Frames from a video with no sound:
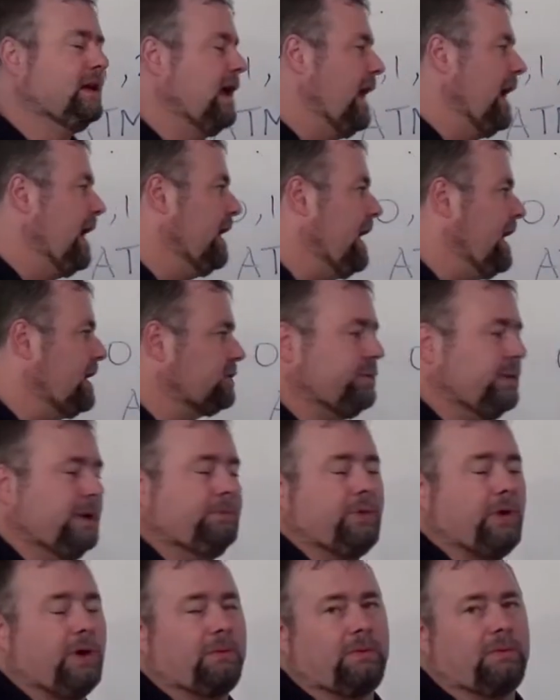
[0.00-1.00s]
And as
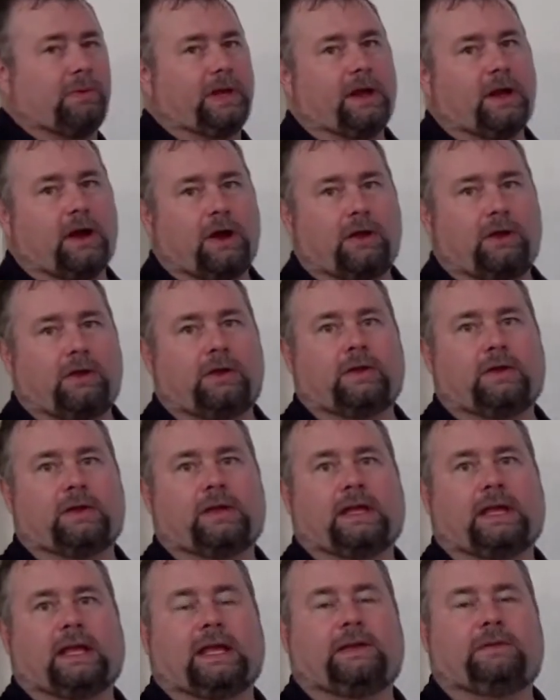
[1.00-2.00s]
we probably know,
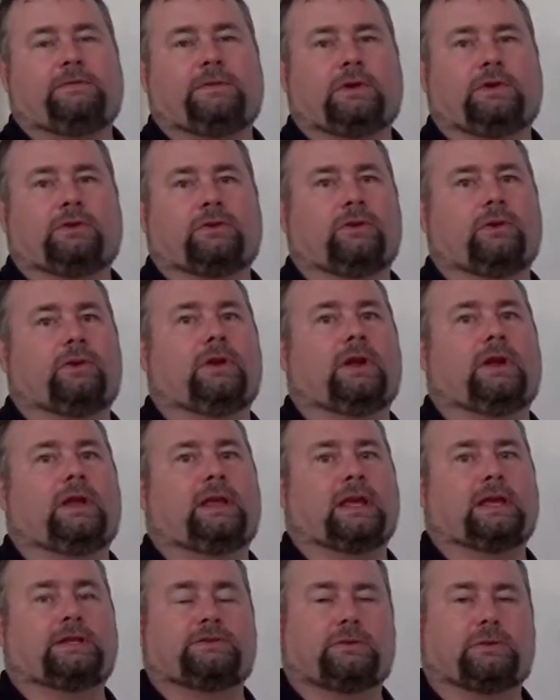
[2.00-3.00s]
if you do
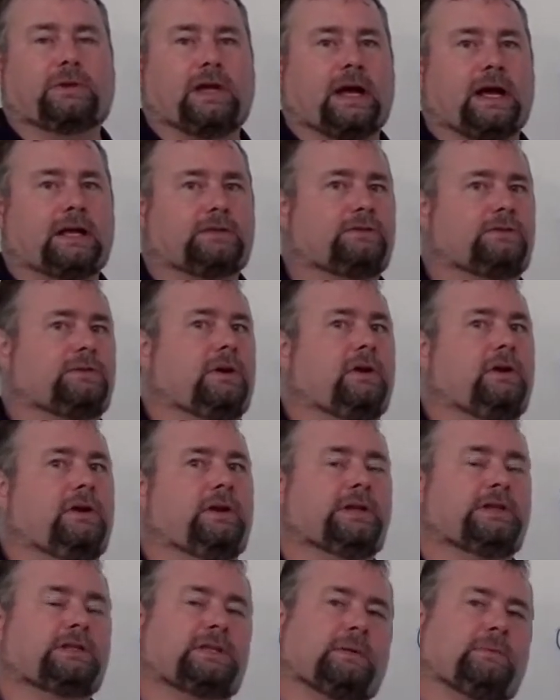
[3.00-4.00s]
get your card stolen
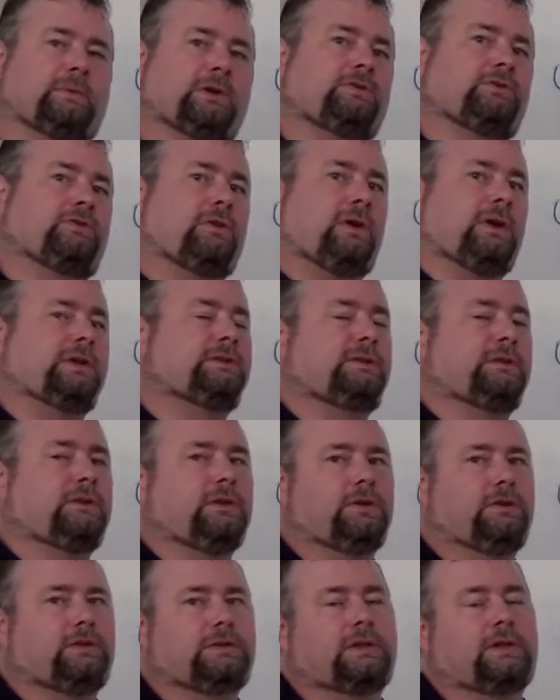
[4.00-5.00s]
and someone tries to
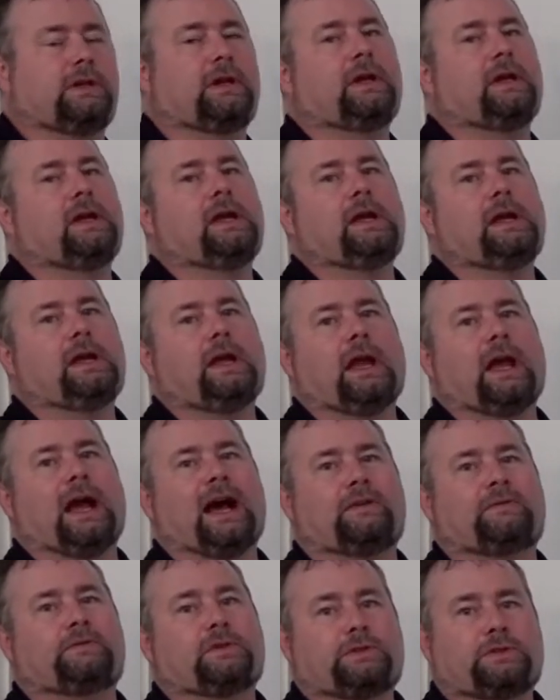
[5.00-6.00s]
use it,
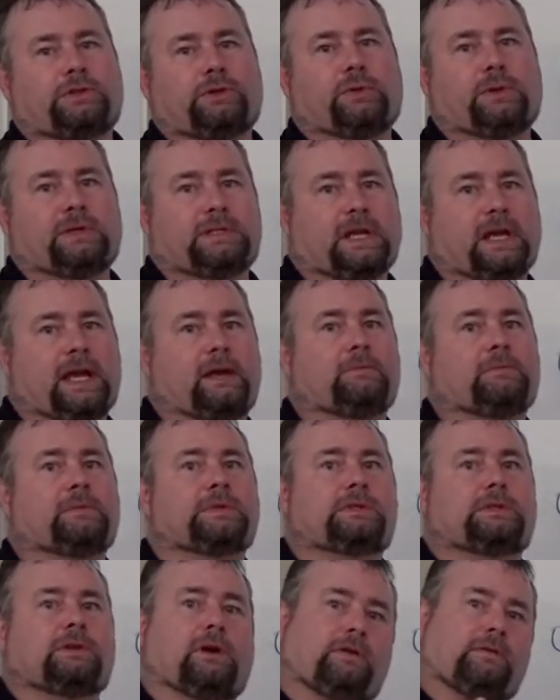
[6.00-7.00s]
after 2
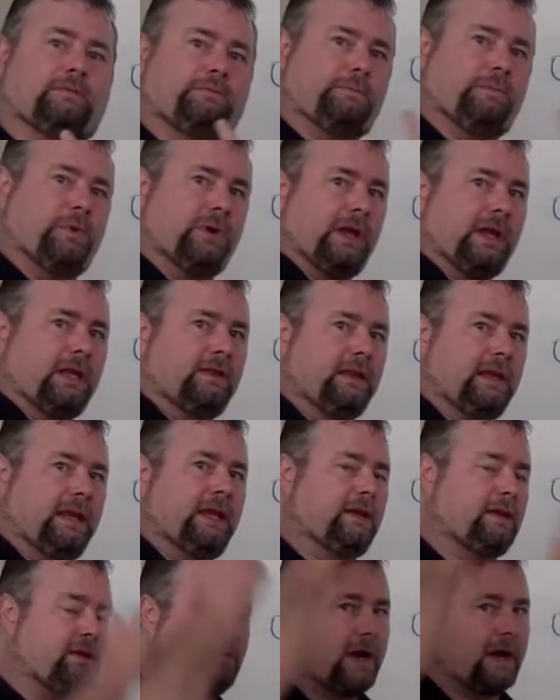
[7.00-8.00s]
attempts of putting the
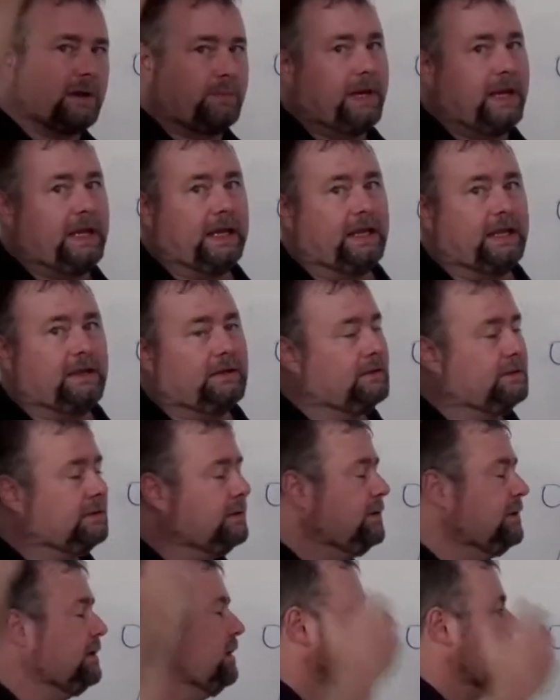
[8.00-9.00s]
incorrect PIN in,
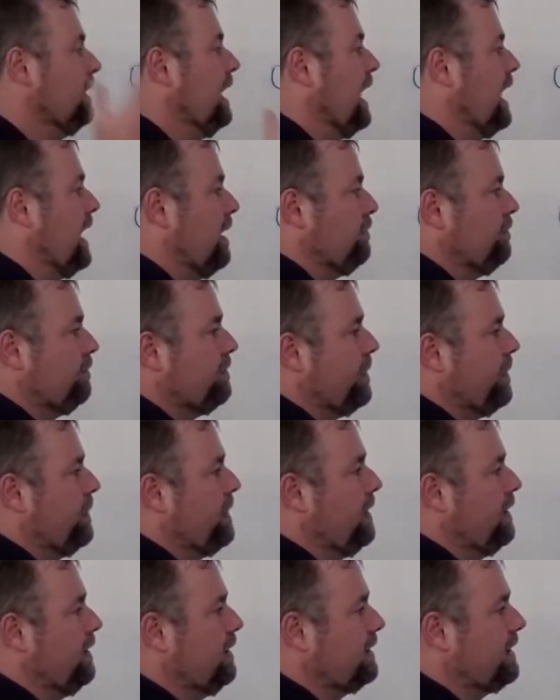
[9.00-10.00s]

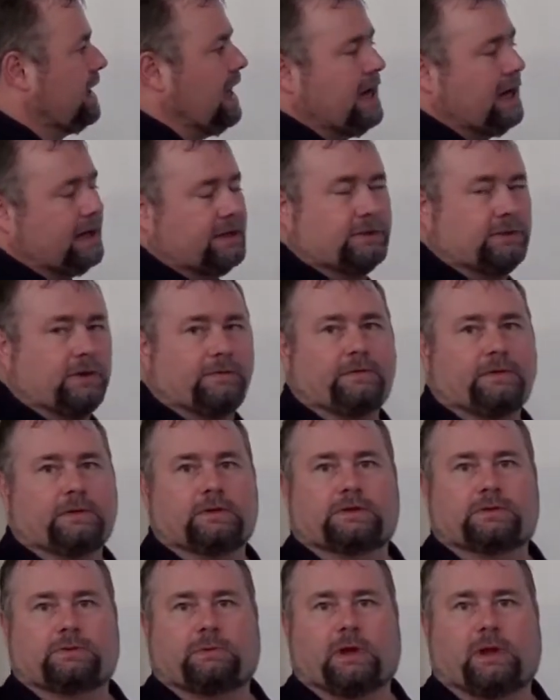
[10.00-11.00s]
the card is
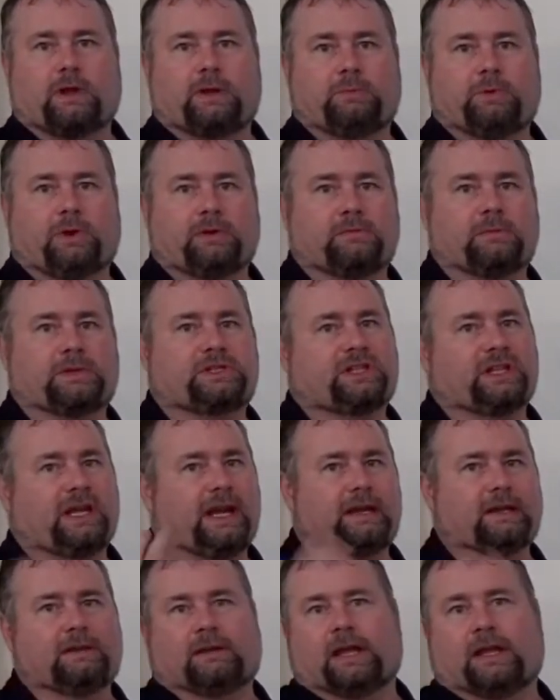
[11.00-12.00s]
often swallowed by the
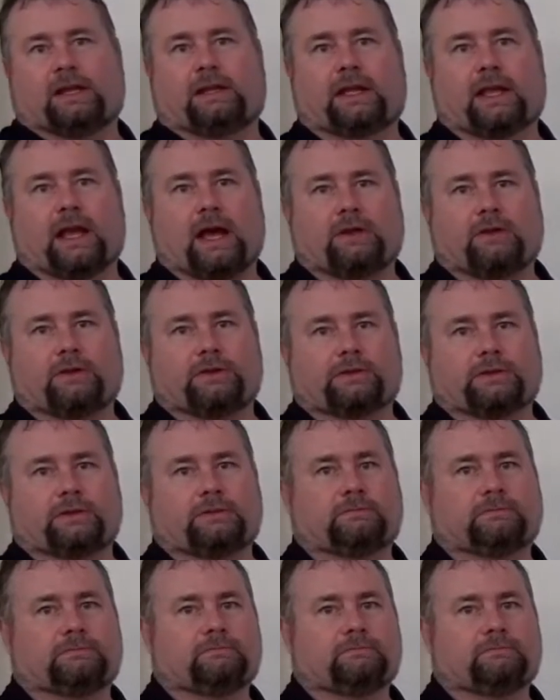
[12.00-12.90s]
machine and you can't use it.